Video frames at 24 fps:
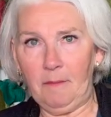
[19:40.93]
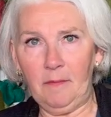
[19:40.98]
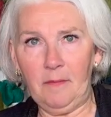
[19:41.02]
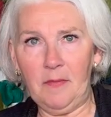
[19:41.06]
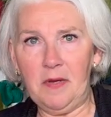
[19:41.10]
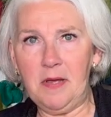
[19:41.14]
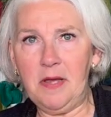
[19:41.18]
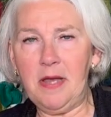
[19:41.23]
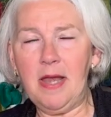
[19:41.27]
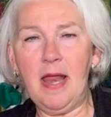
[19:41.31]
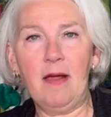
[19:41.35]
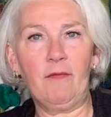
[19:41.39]

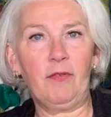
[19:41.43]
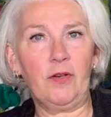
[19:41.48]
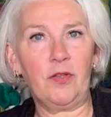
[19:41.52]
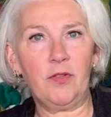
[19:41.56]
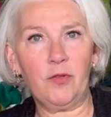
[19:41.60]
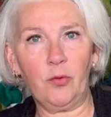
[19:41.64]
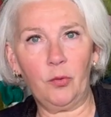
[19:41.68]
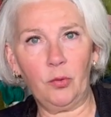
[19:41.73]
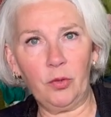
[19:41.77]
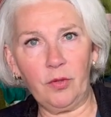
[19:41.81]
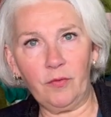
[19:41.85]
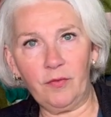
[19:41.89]
never
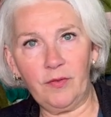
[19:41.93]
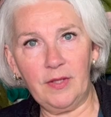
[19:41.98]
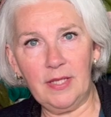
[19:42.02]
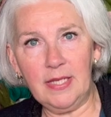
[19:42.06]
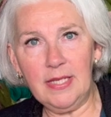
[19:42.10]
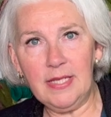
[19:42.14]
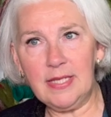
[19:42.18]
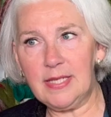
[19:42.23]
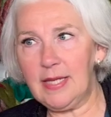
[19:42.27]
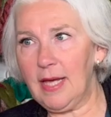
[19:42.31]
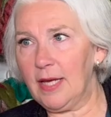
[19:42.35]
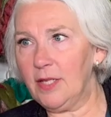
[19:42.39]
thought of
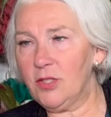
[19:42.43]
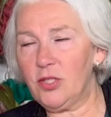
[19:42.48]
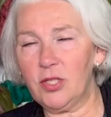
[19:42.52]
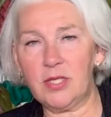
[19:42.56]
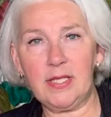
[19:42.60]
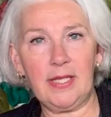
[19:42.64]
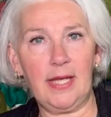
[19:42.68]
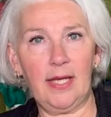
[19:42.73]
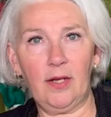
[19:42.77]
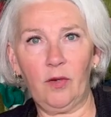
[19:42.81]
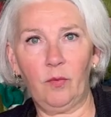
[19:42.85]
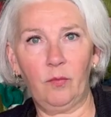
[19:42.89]
this, I just
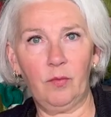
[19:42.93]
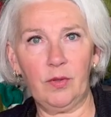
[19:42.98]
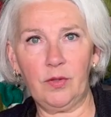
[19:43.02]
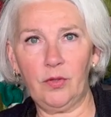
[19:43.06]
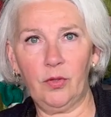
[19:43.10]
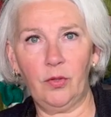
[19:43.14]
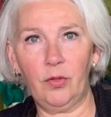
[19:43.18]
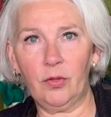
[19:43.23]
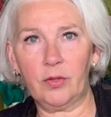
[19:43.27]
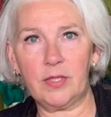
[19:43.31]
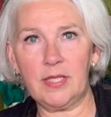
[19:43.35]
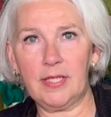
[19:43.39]
get on with the
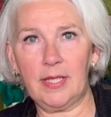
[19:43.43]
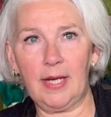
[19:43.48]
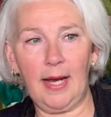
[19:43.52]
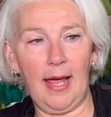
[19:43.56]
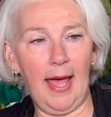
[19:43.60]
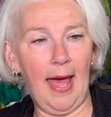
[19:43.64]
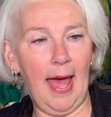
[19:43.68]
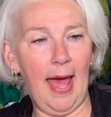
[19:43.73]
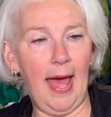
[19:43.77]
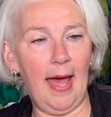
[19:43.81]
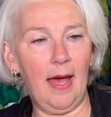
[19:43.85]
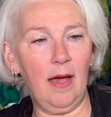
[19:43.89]
hooks that I
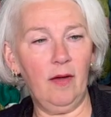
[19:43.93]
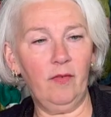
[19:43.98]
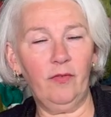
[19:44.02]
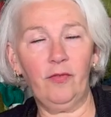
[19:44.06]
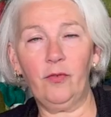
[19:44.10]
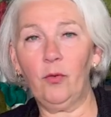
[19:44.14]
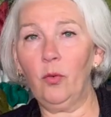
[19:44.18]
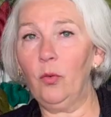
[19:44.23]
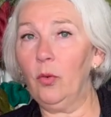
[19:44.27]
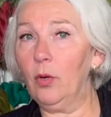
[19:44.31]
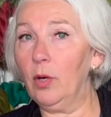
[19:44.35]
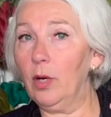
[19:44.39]
have,
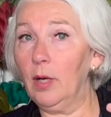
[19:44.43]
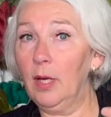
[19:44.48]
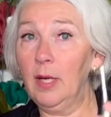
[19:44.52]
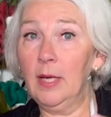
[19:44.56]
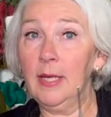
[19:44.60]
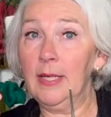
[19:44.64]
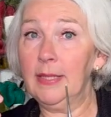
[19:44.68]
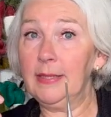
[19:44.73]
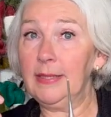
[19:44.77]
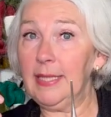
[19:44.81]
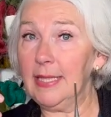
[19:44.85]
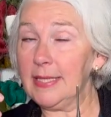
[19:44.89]
or
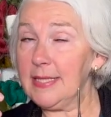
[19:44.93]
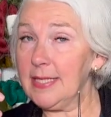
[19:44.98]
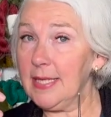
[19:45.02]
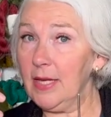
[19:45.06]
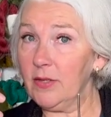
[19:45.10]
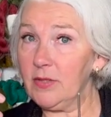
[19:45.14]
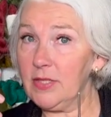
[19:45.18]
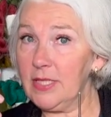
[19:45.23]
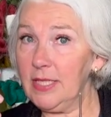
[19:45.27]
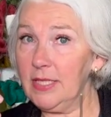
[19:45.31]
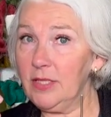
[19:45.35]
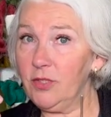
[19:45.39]
that
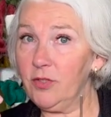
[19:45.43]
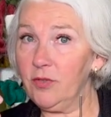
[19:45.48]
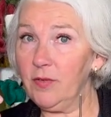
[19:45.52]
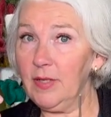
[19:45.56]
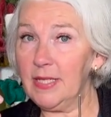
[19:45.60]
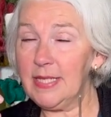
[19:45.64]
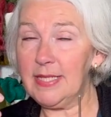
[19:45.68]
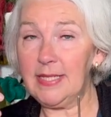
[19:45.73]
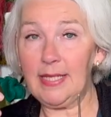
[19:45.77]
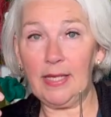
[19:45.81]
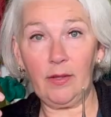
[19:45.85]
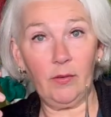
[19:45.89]
sounds
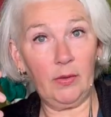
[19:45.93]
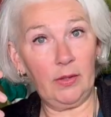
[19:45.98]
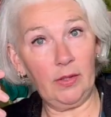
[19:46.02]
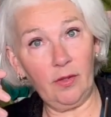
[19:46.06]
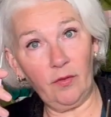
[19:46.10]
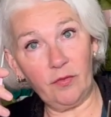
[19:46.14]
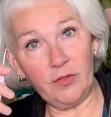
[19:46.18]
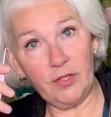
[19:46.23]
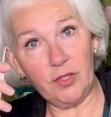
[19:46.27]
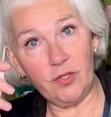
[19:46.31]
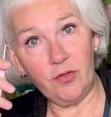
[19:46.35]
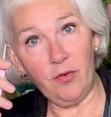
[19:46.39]
interesting, I'd
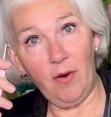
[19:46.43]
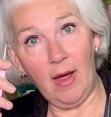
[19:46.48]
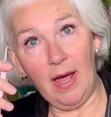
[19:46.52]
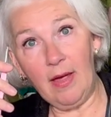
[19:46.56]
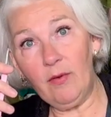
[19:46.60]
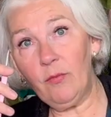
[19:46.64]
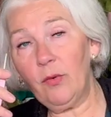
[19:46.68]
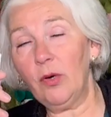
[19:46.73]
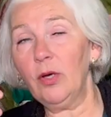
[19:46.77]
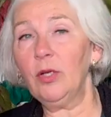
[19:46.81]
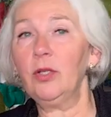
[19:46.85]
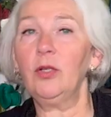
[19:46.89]
love to try
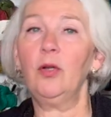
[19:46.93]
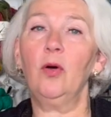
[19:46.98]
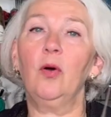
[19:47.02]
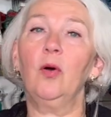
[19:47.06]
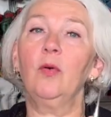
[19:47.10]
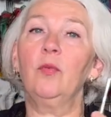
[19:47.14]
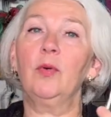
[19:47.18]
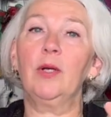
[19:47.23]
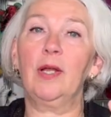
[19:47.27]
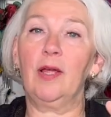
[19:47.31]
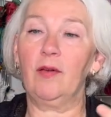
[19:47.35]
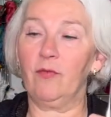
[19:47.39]
one, or
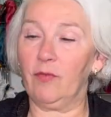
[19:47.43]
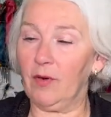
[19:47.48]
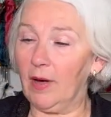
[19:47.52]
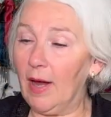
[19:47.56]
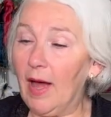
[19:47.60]
whatever?